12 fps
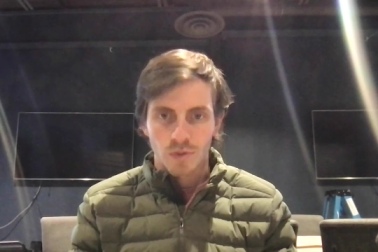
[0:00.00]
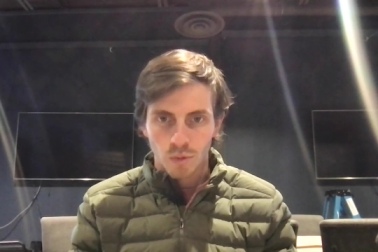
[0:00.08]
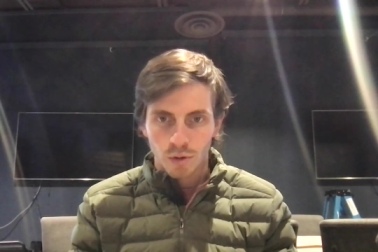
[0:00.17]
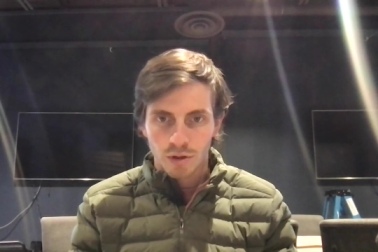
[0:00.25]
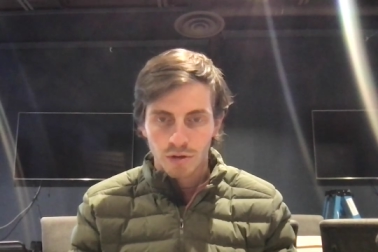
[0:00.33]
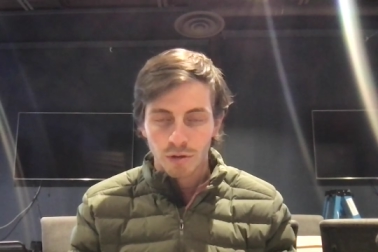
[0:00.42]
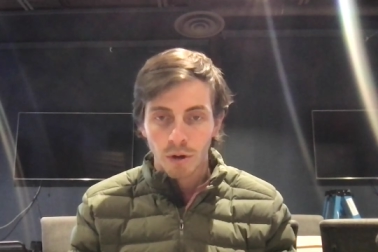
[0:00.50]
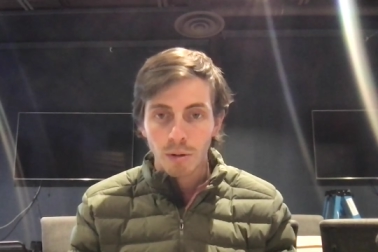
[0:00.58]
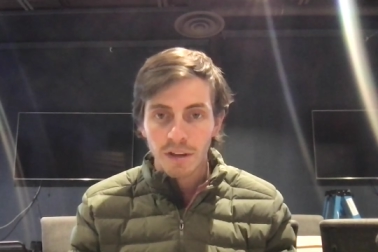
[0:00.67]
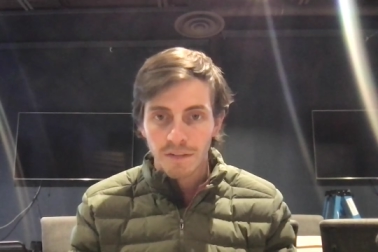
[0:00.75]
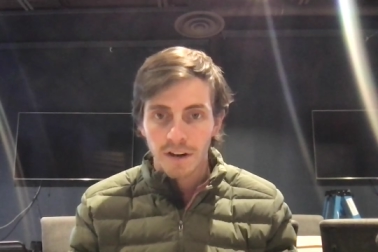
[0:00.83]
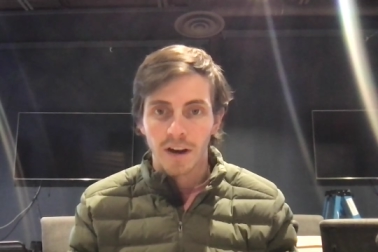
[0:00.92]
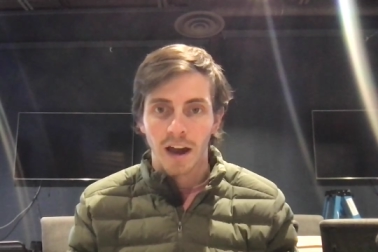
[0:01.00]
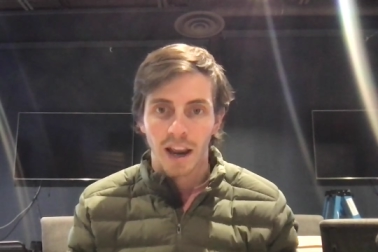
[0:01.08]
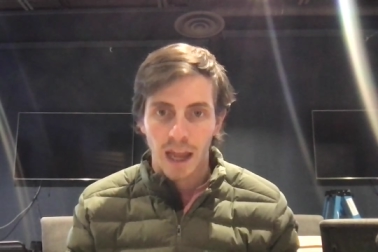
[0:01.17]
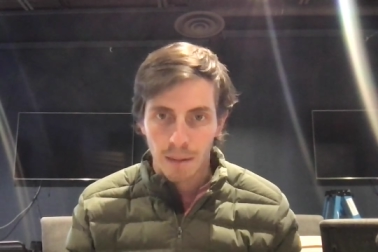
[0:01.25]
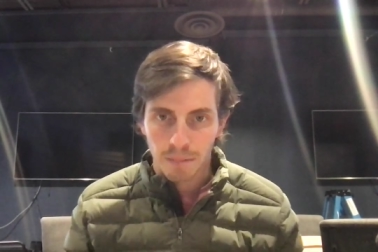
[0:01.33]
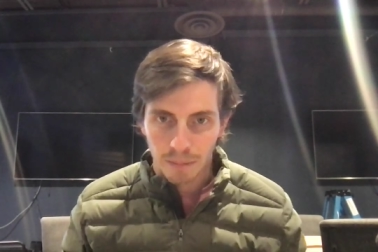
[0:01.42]
slowly figuring out how
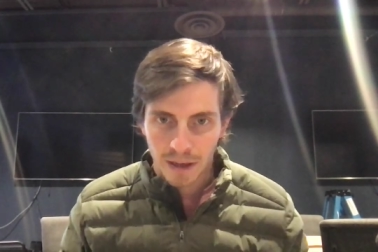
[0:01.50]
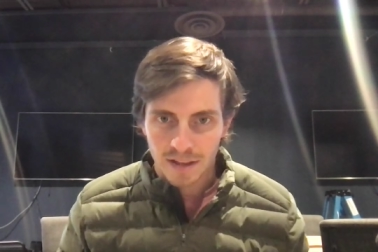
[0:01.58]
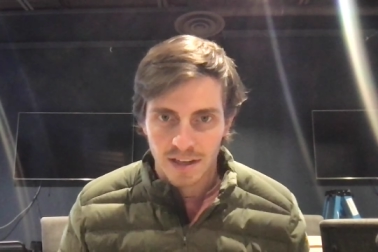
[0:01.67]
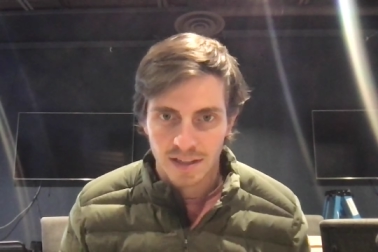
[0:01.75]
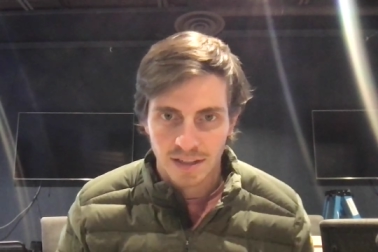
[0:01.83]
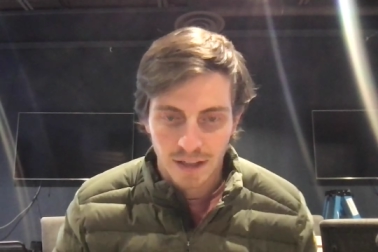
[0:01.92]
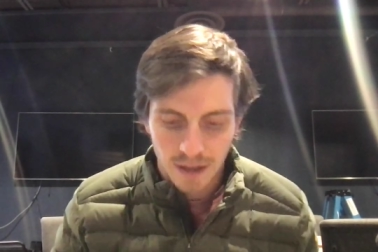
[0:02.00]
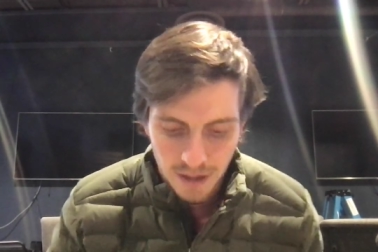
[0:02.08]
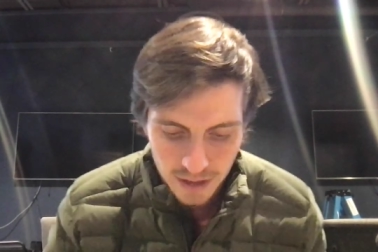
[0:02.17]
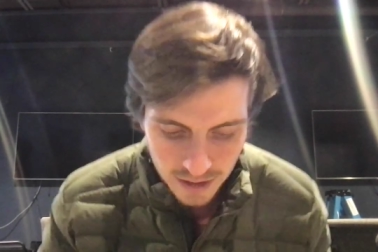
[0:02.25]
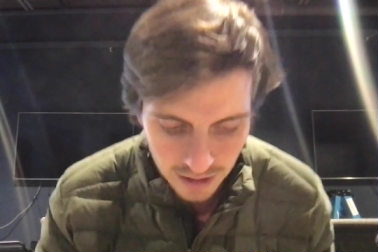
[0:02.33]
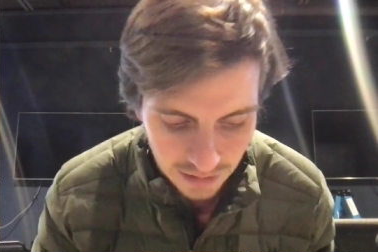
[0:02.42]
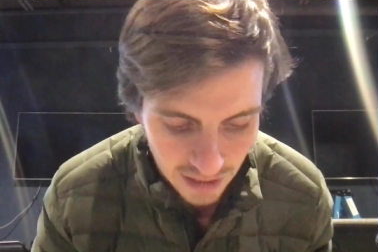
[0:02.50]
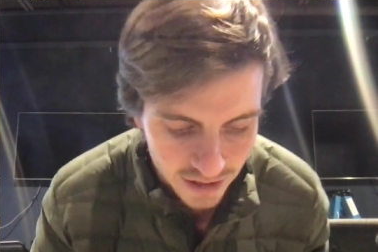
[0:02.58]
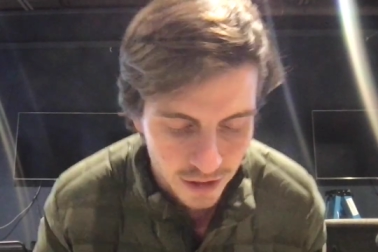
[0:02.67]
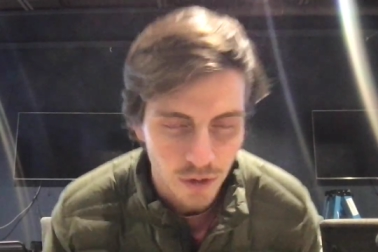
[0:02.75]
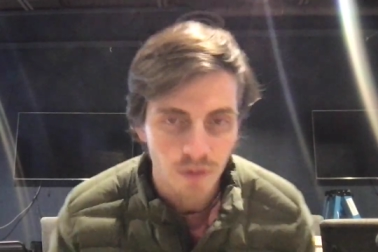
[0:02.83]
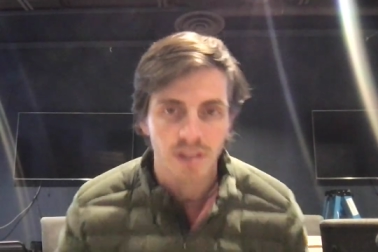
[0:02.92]
to implement this to let
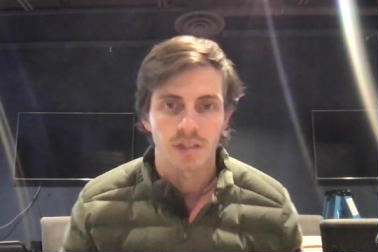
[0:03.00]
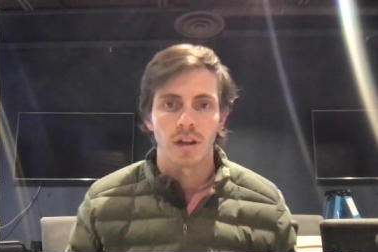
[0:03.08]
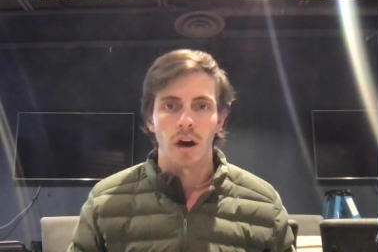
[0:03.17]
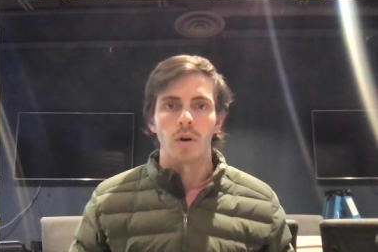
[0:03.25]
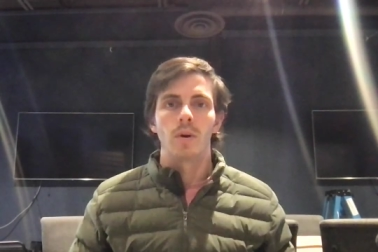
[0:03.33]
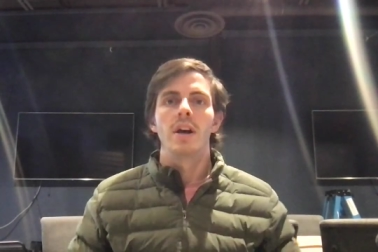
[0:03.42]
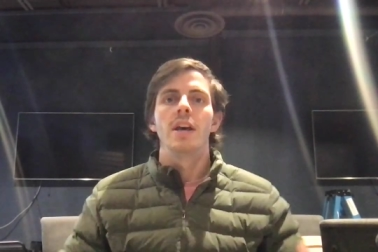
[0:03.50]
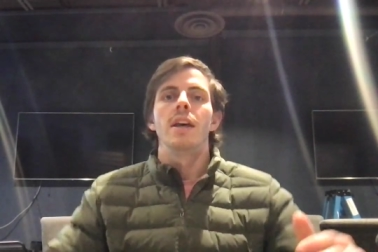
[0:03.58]
students know,